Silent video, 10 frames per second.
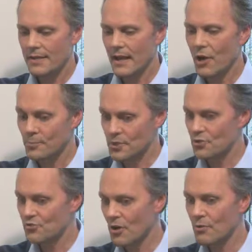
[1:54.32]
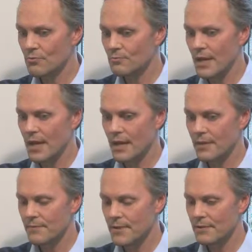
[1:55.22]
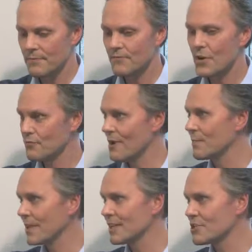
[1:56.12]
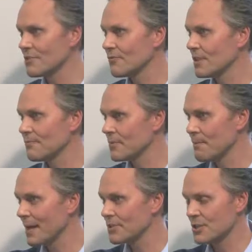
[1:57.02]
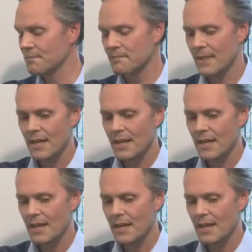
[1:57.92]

helps control the further replication of the pathogen.